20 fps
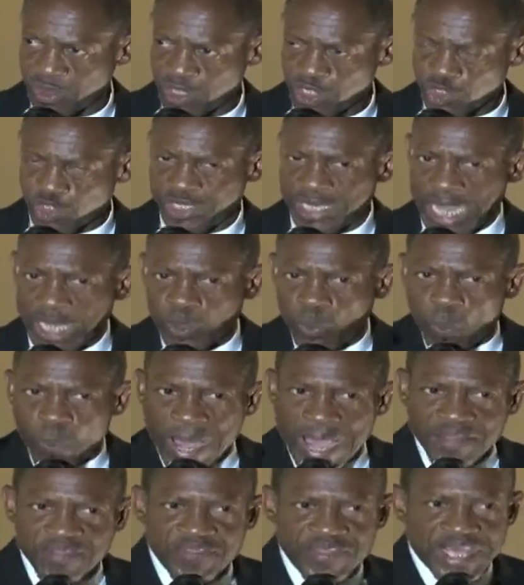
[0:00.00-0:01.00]
so that
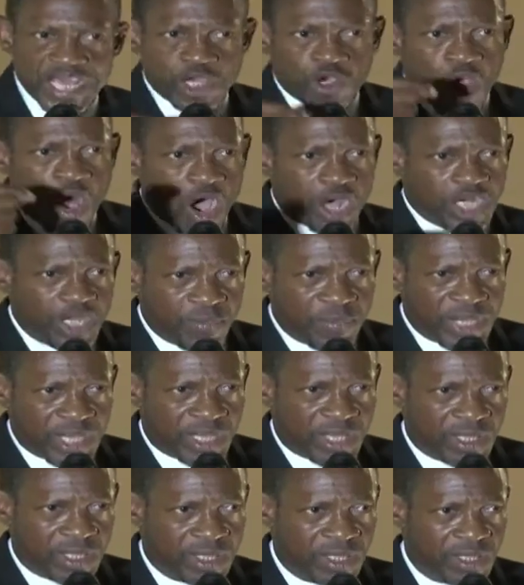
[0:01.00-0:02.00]
when the
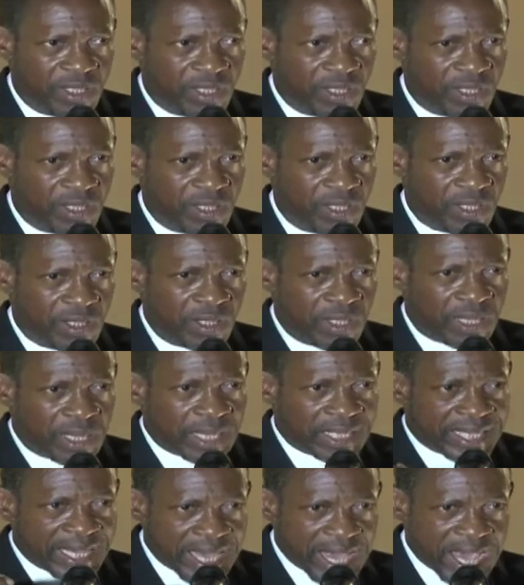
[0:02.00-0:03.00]
economy
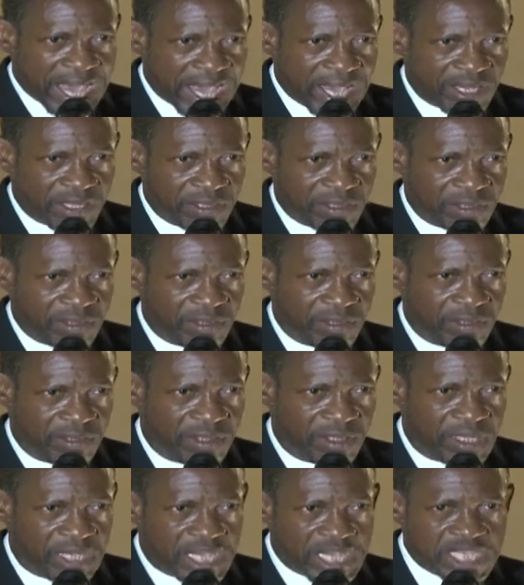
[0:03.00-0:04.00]
again
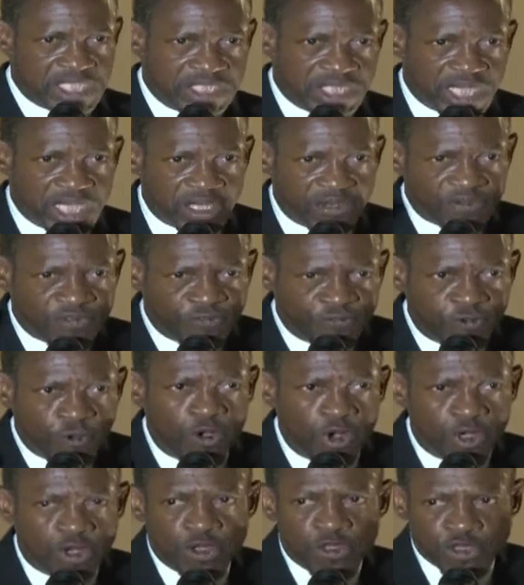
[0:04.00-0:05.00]
is in
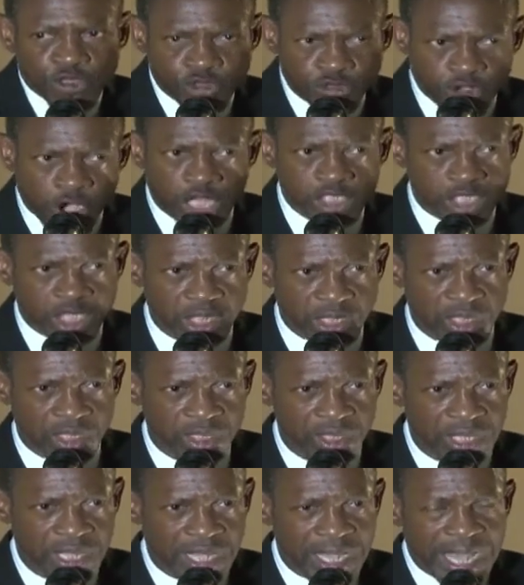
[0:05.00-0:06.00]
full throttle
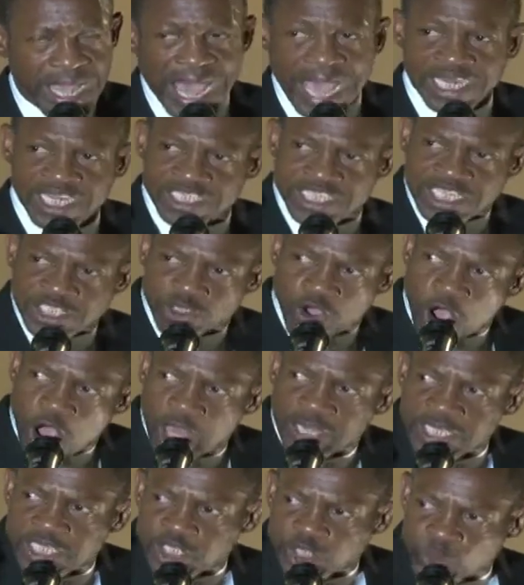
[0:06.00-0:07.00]
and it is
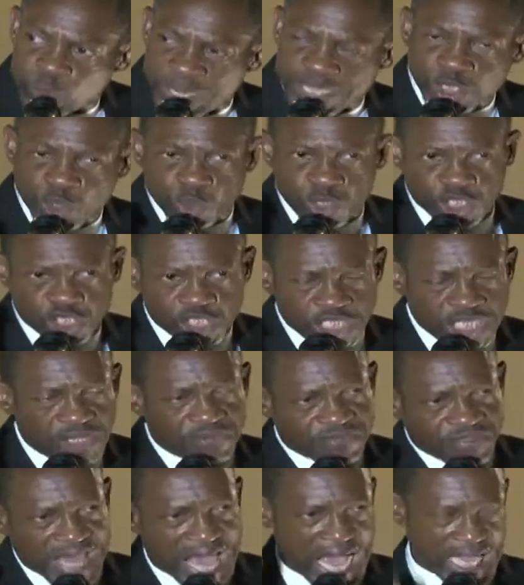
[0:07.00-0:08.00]
on its way to
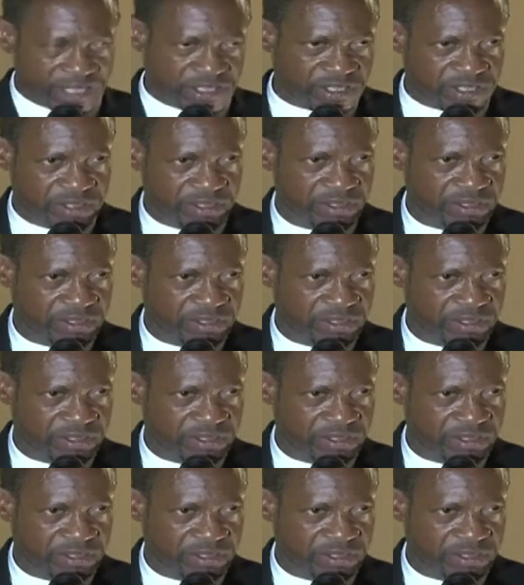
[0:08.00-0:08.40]
achieve that,